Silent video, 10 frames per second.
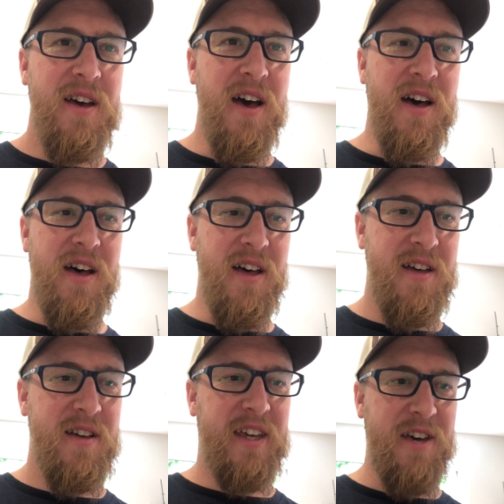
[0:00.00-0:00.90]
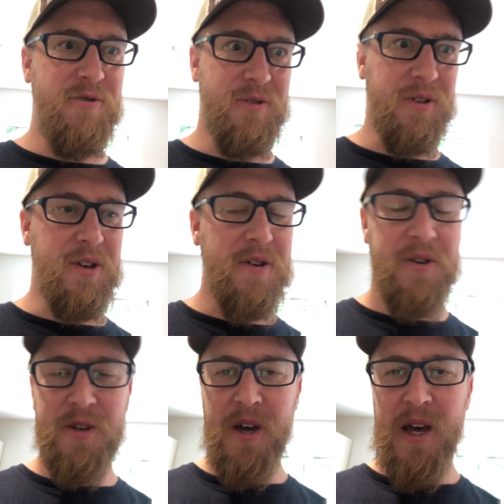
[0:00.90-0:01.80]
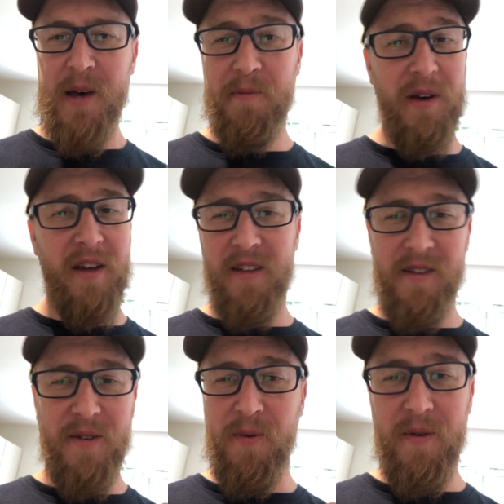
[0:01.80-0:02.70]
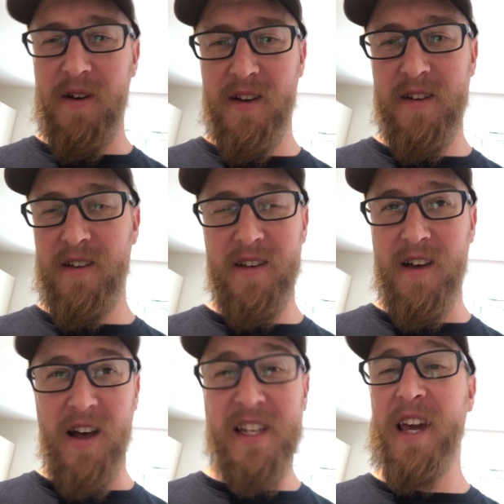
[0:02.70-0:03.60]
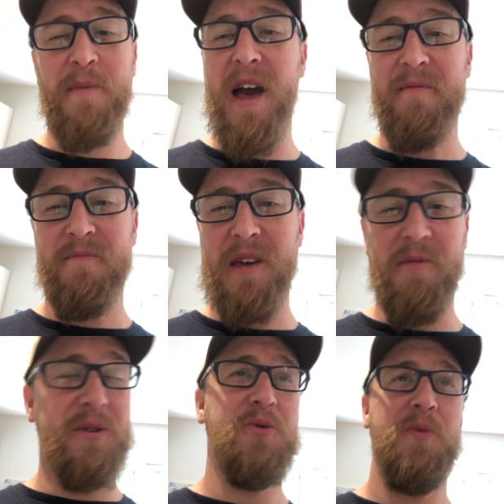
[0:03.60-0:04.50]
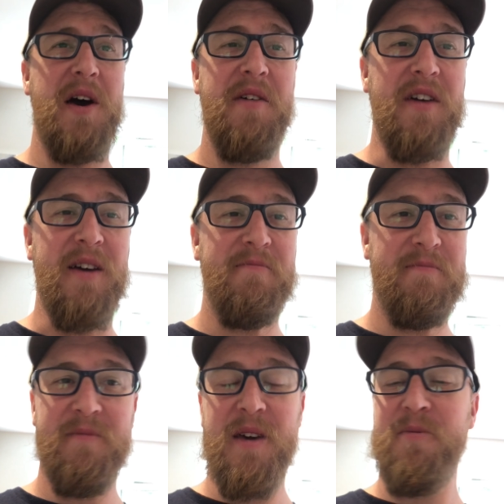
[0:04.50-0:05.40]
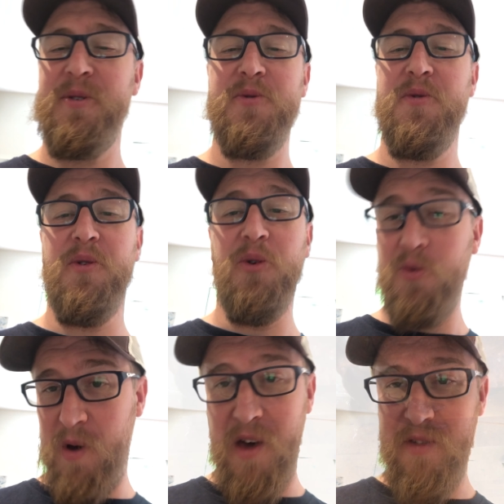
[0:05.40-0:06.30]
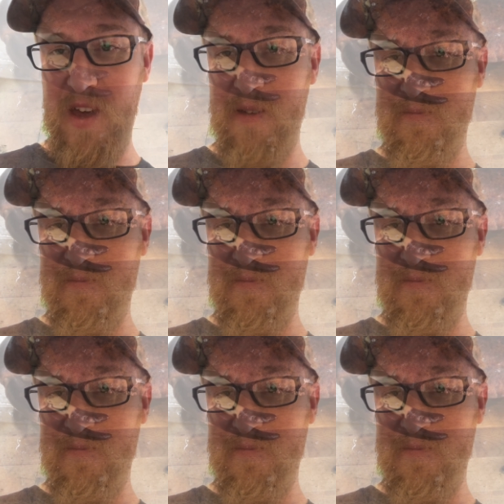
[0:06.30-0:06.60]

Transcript: uh, killed and cooked. But I take it back. It was all worth it. It was all worth it.